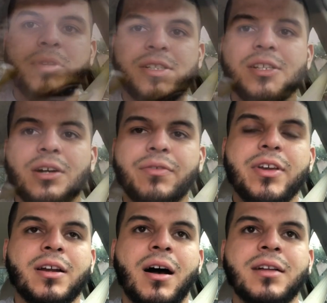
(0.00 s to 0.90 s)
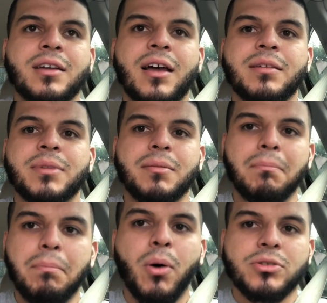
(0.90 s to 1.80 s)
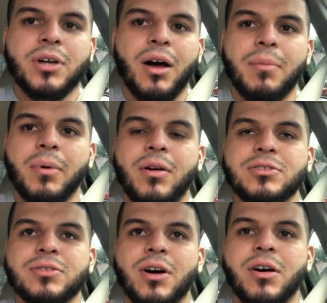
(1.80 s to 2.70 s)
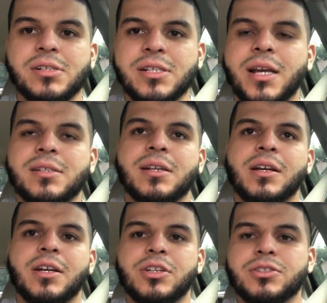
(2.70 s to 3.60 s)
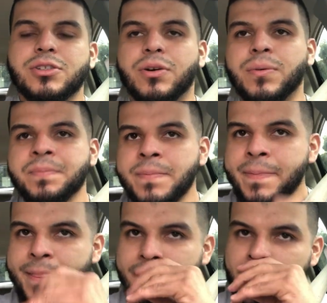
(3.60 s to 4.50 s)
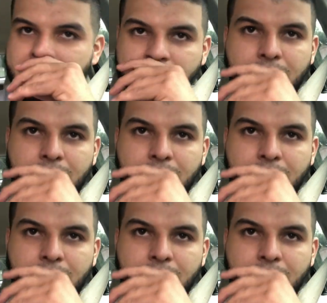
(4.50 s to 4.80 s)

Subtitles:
the CRV and Honda Element bolt up onto the RSX. So I'm gonna